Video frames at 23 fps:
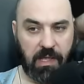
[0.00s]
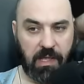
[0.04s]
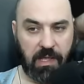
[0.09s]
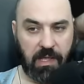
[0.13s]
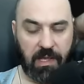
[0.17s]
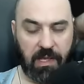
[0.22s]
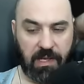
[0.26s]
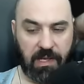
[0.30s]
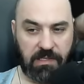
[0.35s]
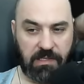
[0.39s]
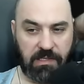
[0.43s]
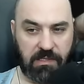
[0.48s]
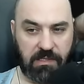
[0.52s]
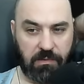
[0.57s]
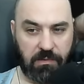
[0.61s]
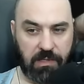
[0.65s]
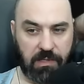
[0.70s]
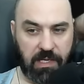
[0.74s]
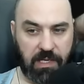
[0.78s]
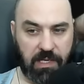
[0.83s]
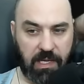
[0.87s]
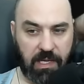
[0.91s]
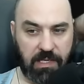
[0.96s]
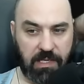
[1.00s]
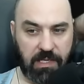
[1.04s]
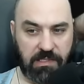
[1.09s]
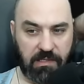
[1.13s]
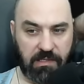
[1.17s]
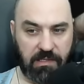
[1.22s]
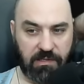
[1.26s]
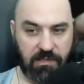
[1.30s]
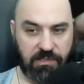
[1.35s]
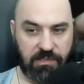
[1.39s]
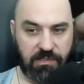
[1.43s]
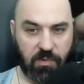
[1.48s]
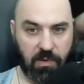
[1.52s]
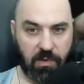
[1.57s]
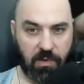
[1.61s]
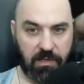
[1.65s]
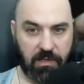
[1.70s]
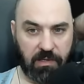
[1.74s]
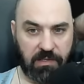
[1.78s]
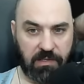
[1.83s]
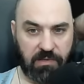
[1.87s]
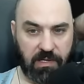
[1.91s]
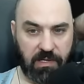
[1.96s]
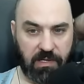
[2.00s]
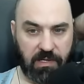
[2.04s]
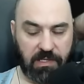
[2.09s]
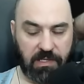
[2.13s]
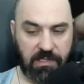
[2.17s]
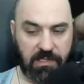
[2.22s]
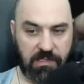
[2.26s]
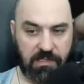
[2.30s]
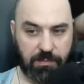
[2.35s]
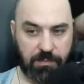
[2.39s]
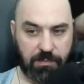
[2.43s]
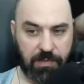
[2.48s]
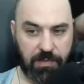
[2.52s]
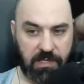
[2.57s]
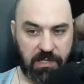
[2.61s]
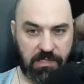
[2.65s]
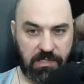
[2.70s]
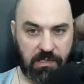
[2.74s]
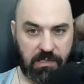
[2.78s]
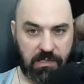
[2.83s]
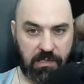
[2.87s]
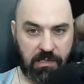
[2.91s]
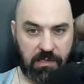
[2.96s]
And so it gets a little squirrely trying to get the suppression